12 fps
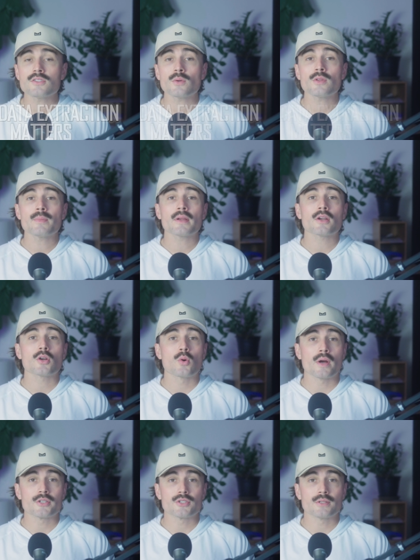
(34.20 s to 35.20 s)
Let's start with a bigger
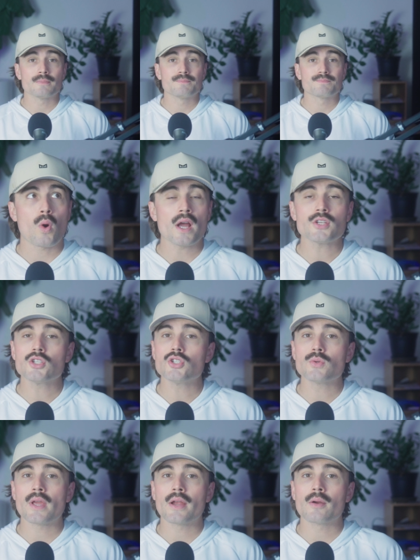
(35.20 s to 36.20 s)
question. Why should
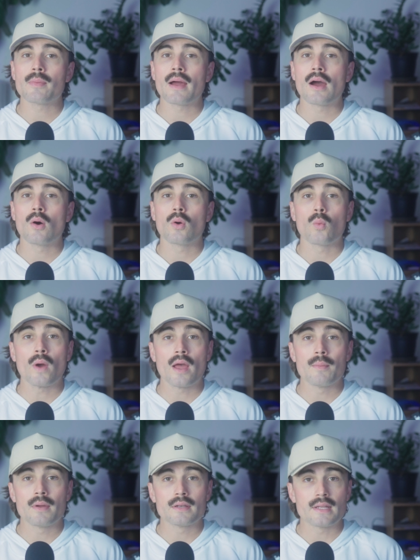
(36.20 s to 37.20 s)
you care about
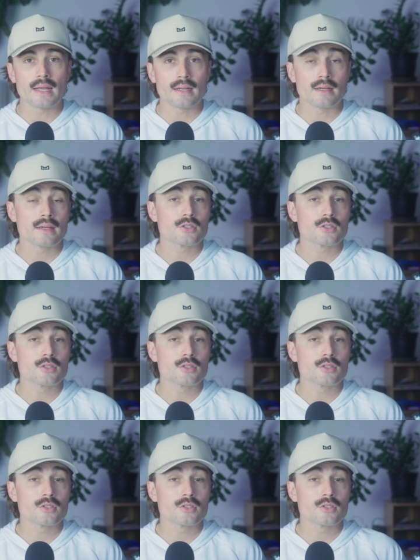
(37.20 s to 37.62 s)
web data